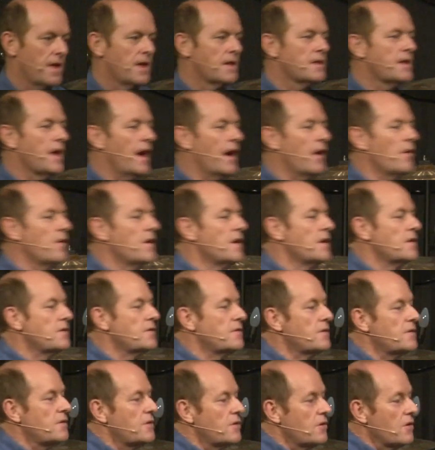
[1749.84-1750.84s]
Now,
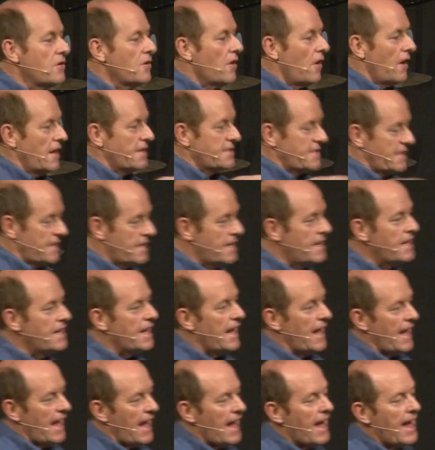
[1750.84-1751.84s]
you guys
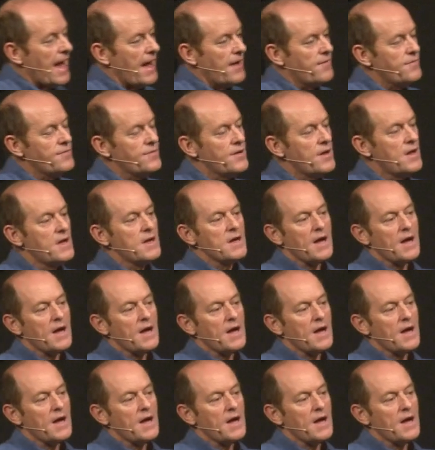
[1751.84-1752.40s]
here have,